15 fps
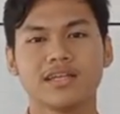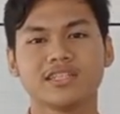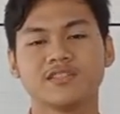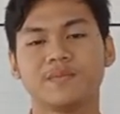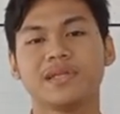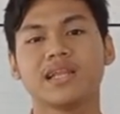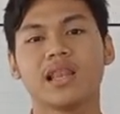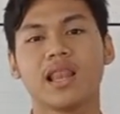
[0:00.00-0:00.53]

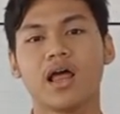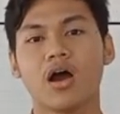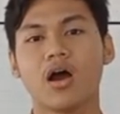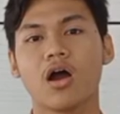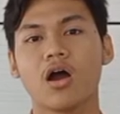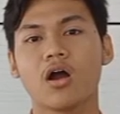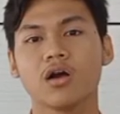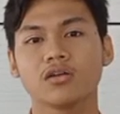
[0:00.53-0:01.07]
It's been a
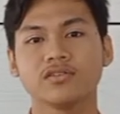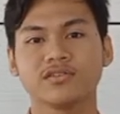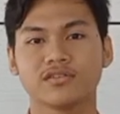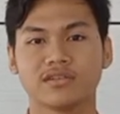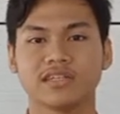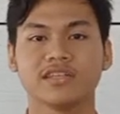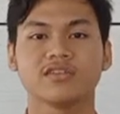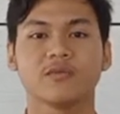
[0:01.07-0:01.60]
long
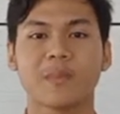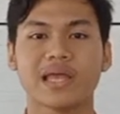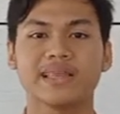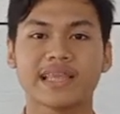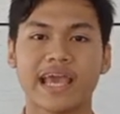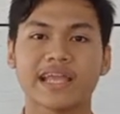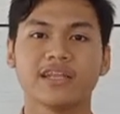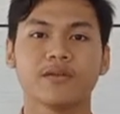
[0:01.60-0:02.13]
journey to
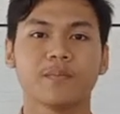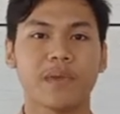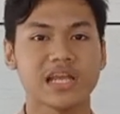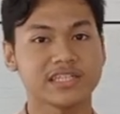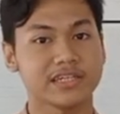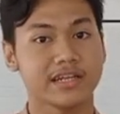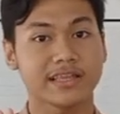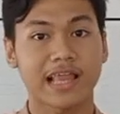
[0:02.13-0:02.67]
maintain the
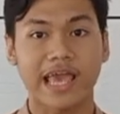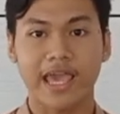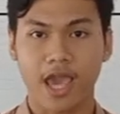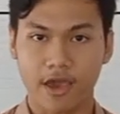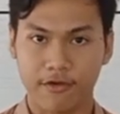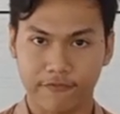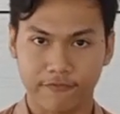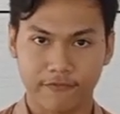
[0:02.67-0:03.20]
passion that I
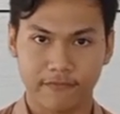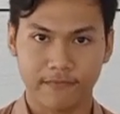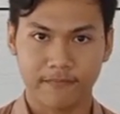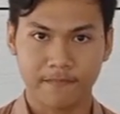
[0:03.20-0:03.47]
have.